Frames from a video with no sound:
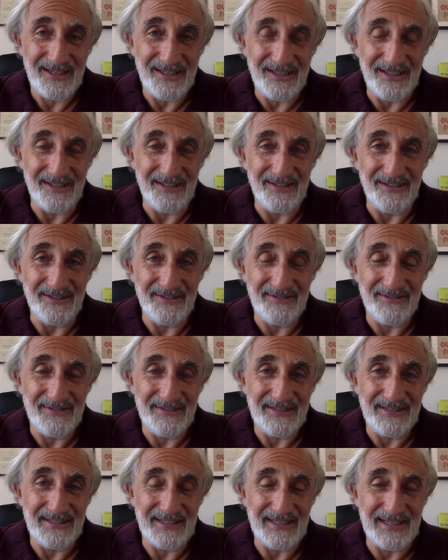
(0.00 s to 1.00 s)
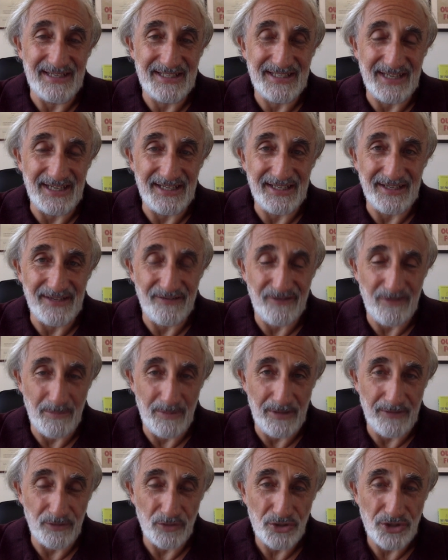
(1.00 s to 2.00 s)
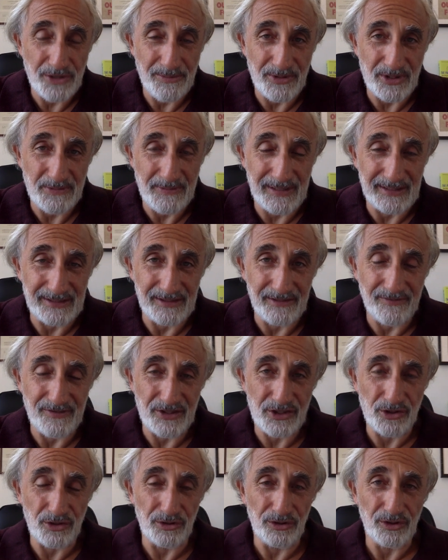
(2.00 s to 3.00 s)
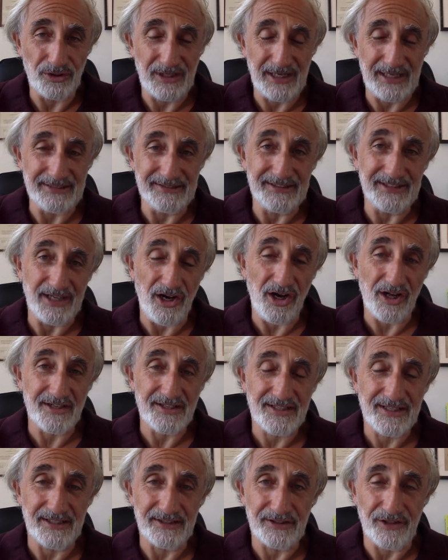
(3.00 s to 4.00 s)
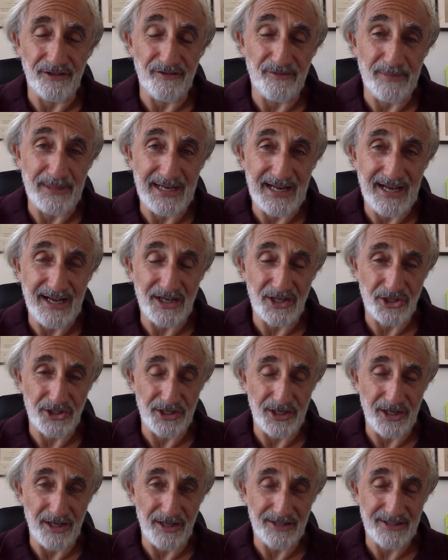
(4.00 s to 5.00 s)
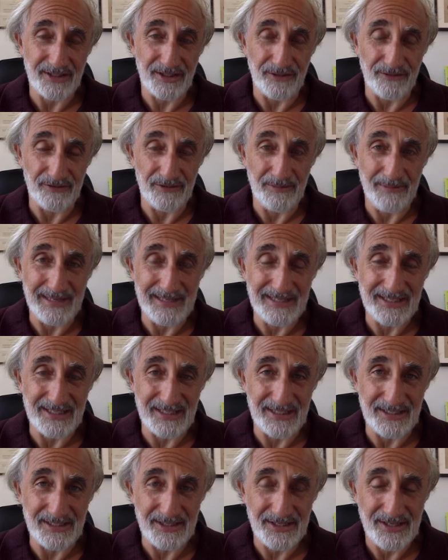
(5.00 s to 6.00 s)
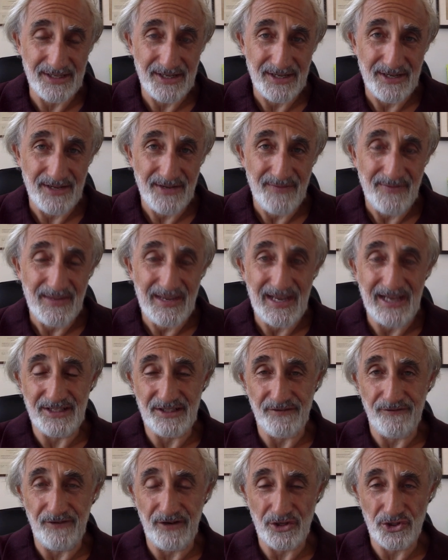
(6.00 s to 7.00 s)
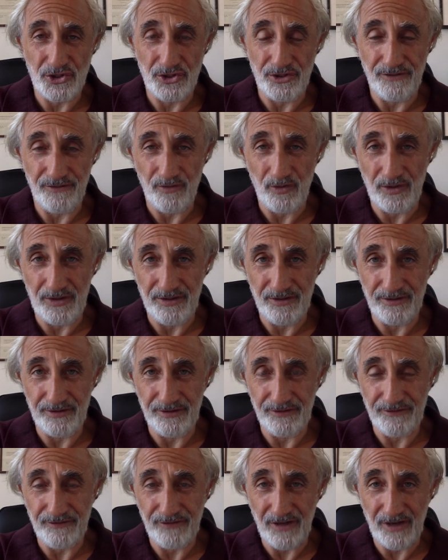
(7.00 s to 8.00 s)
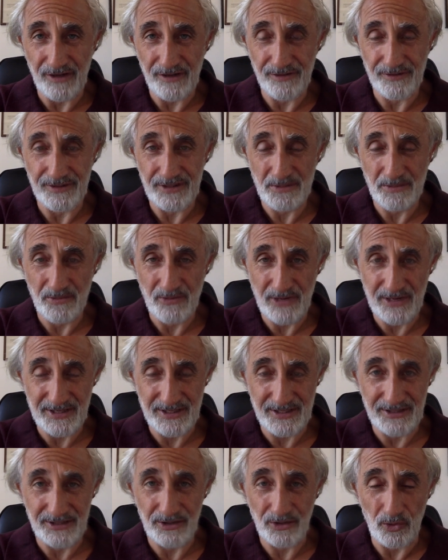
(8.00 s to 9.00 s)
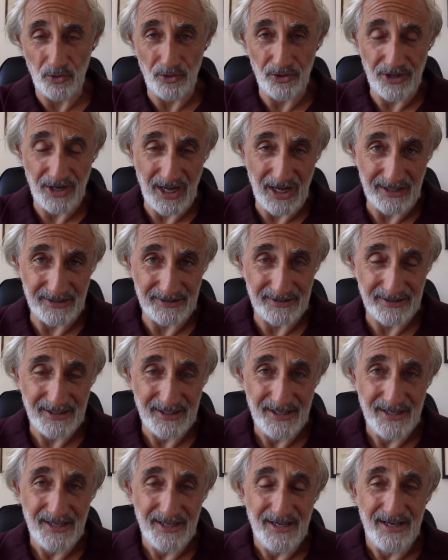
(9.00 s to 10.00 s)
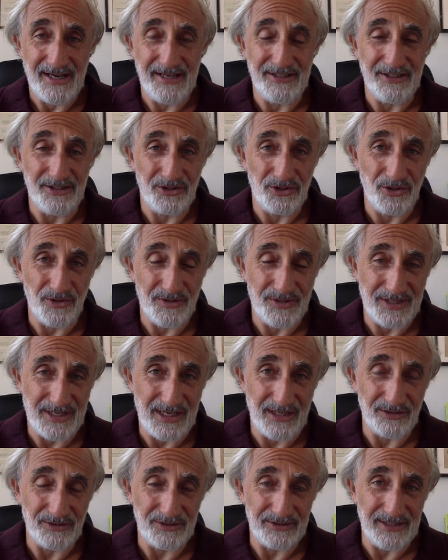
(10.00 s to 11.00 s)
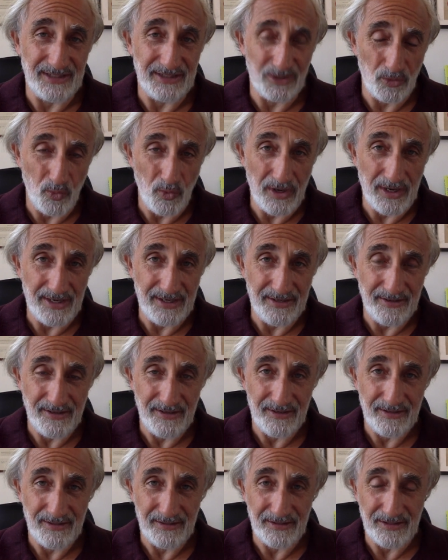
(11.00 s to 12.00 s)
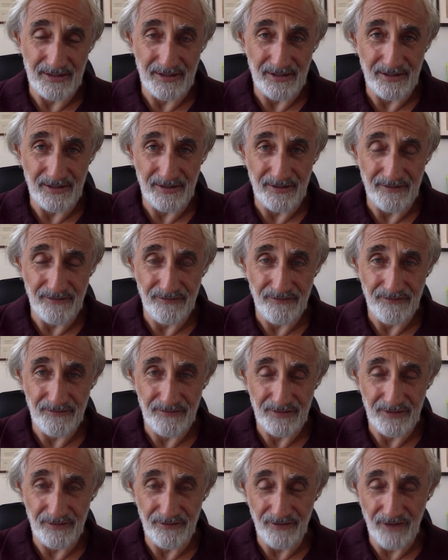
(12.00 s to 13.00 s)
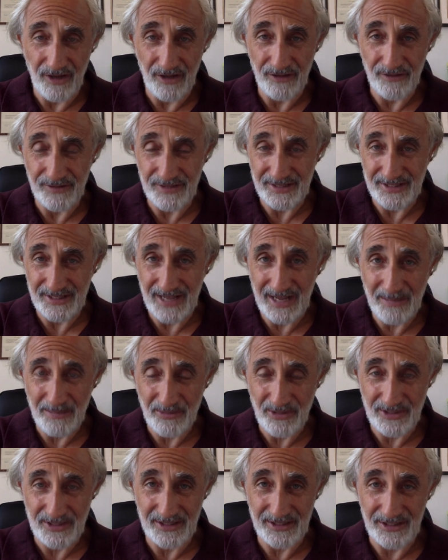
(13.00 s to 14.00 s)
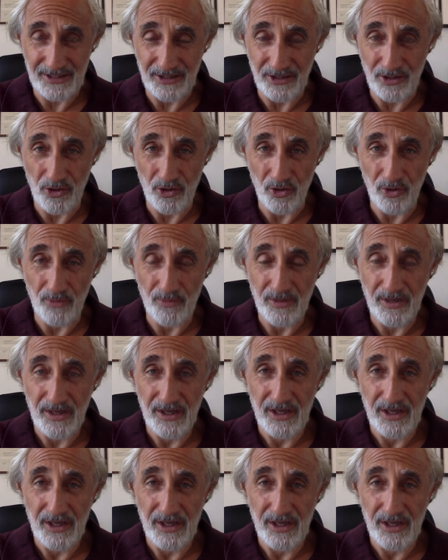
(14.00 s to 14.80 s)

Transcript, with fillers: uh, exciting from an evolutionary perspective is to look at the onset of menarche, the onset of the menses, as a function of whether the father is present or not. And it turns out that when uh, the father is not present in the home,